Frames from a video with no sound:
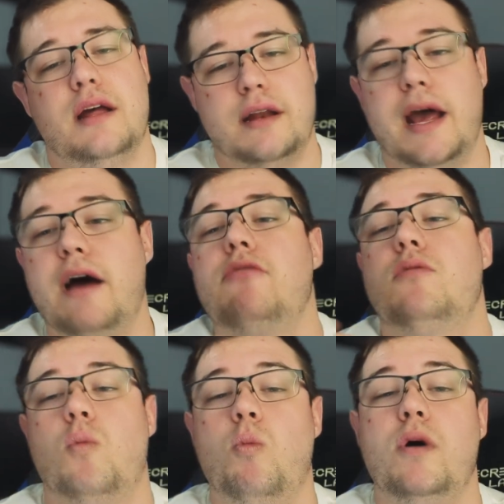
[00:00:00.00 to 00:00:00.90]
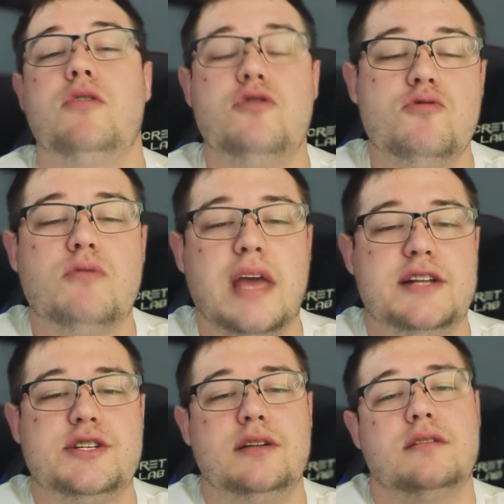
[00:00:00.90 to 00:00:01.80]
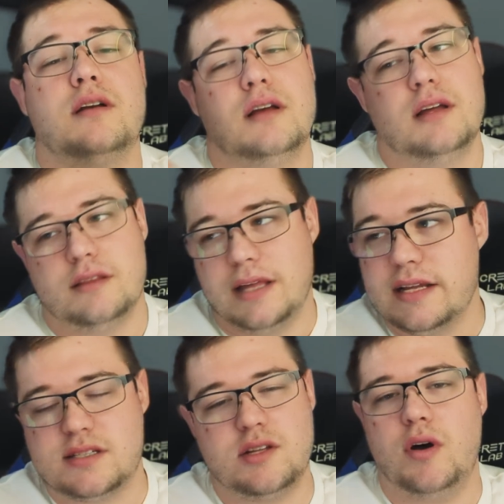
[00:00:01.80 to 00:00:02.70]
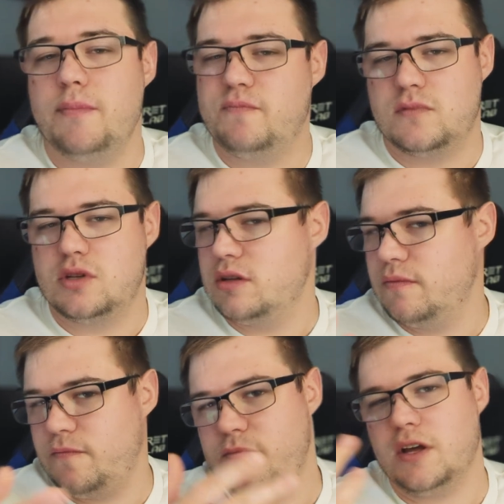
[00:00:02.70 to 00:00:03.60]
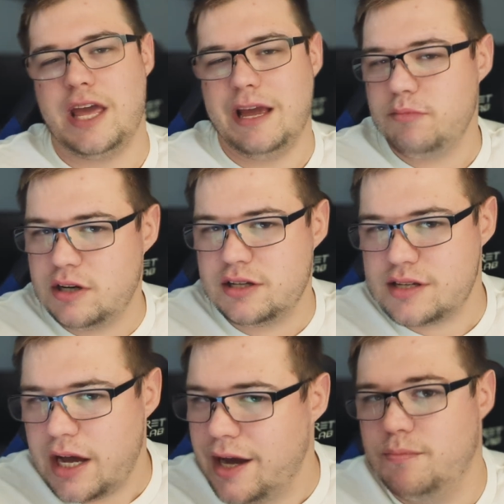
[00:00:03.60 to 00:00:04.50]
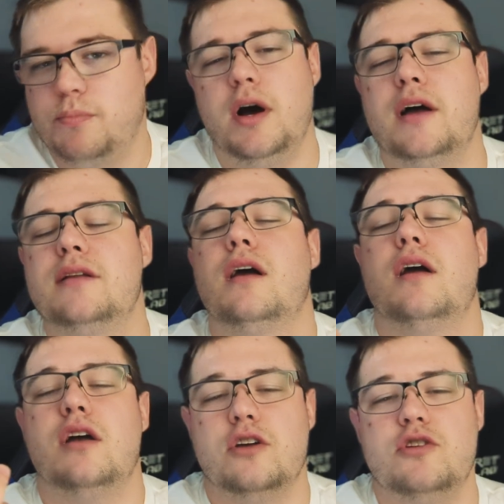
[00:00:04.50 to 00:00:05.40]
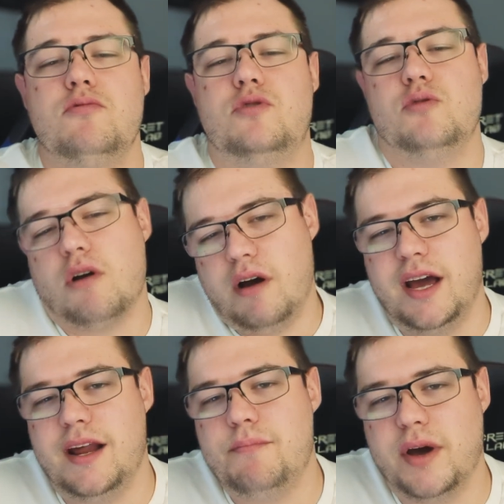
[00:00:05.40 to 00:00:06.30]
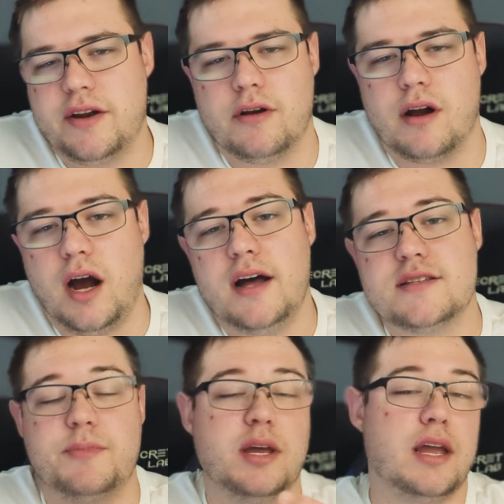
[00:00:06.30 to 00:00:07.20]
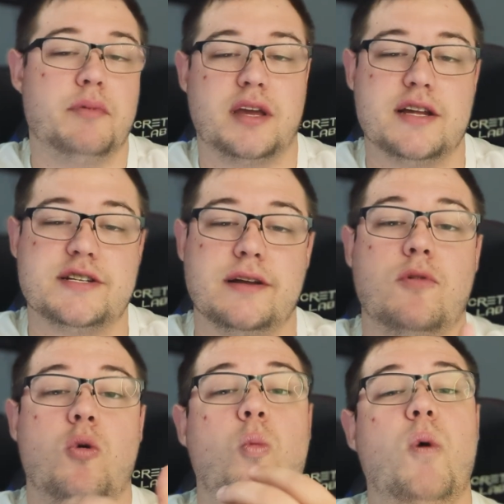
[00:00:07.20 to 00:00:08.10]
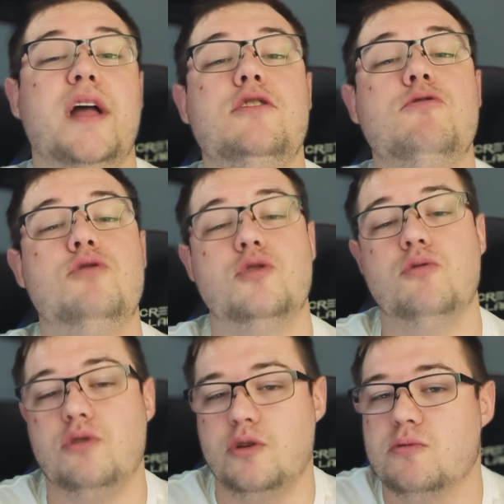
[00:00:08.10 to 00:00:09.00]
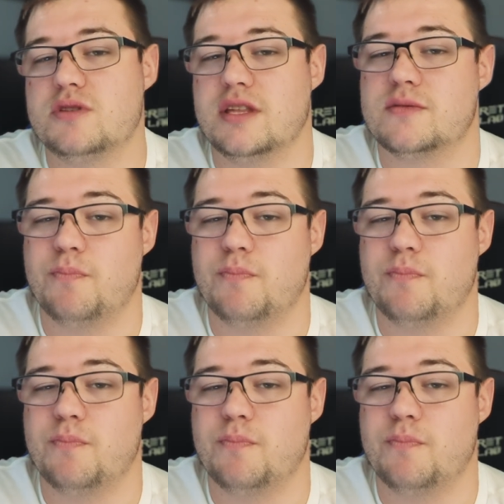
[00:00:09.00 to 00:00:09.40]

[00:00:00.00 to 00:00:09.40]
Now, will you catch it? That's still up to the game to decide, but you do go ahead and better your odds of being able to catch it when you do use this